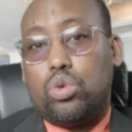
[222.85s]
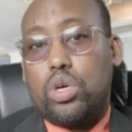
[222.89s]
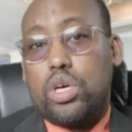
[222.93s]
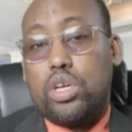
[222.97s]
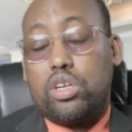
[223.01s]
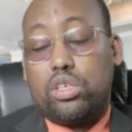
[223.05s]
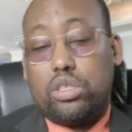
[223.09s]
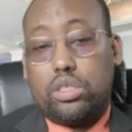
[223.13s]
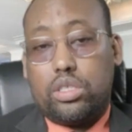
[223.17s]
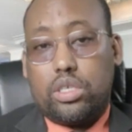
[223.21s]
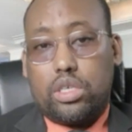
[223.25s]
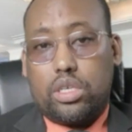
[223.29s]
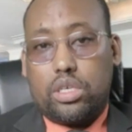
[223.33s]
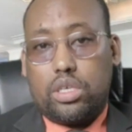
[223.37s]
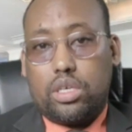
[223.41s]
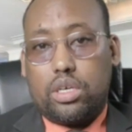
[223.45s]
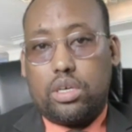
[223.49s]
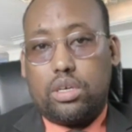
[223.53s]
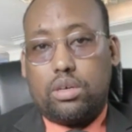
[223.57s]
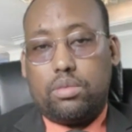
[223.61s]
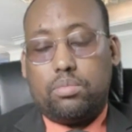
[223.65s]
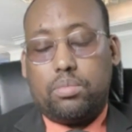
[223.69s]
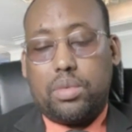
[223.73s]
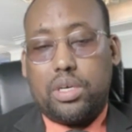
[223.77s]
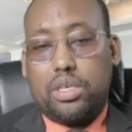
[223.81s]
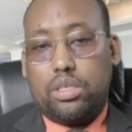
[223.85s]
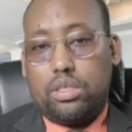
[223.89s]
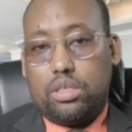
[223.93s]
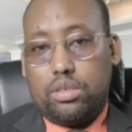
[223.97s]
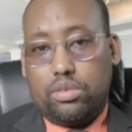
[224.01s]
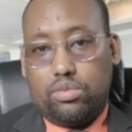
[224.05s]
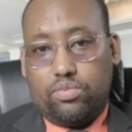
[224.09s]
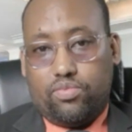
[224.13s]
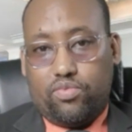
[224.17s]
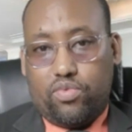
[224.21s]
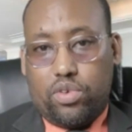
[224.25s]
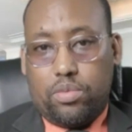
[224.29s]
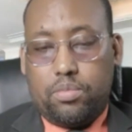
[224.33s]
Eritrea by the
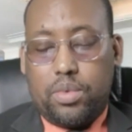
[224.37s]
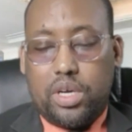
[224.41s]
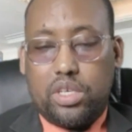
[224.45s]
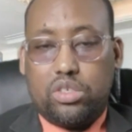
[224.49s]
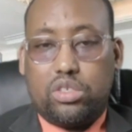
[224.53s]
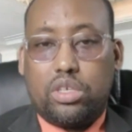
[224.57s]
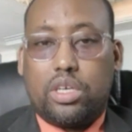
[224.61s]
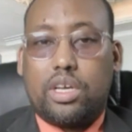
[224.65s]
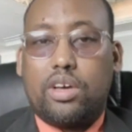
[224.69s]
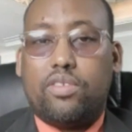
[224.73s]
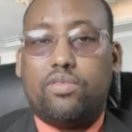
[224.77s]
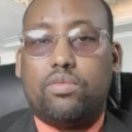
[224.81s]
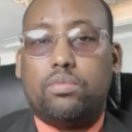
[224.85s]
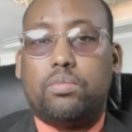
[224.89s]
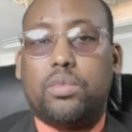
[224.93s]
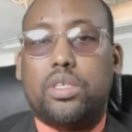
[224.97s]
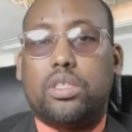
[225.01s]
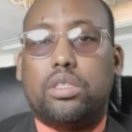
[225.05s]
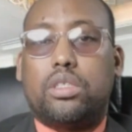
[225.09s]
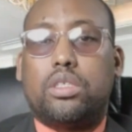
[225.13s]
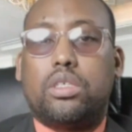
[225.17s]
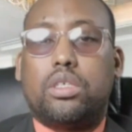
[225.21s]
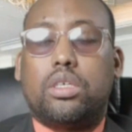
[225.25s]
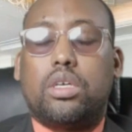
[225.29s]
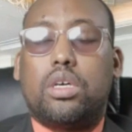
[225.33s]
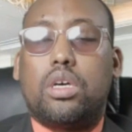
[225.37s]
Farmajo government,